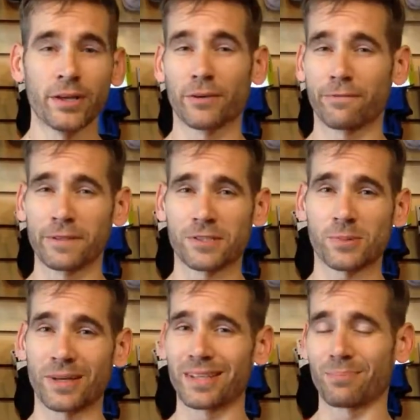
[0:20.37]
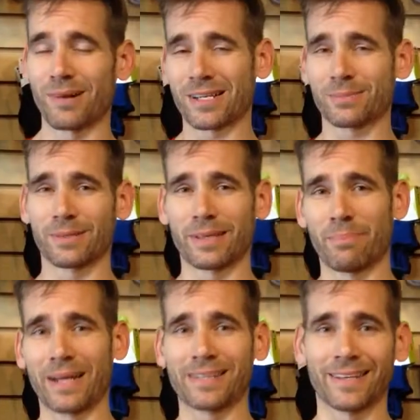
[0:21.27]
Your feet sweat approximately a
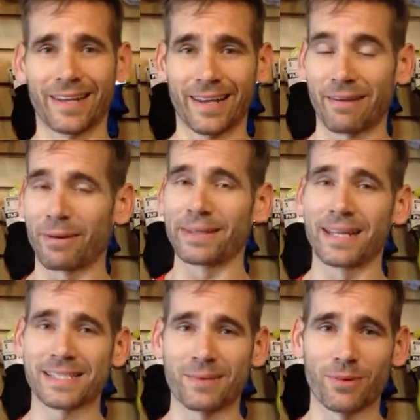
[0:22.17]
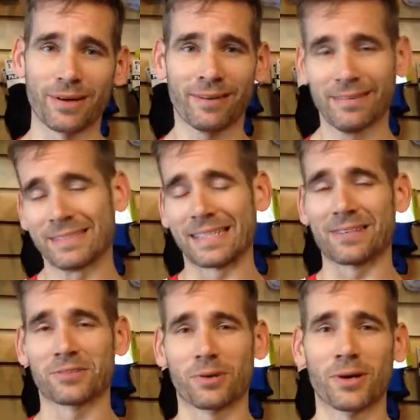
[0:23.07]
pint a day. I read that somewhere.
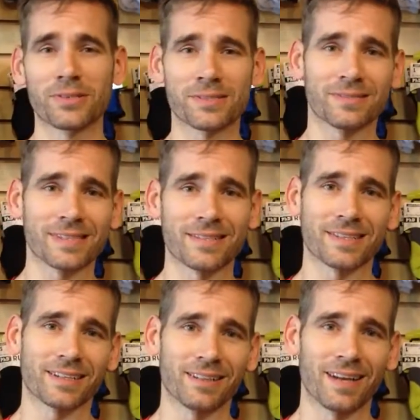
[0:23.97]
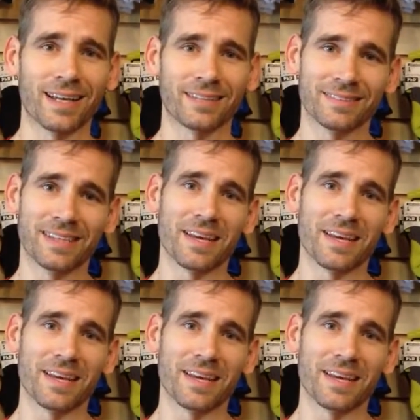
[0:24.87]
Sounds gross, sounds like a lot.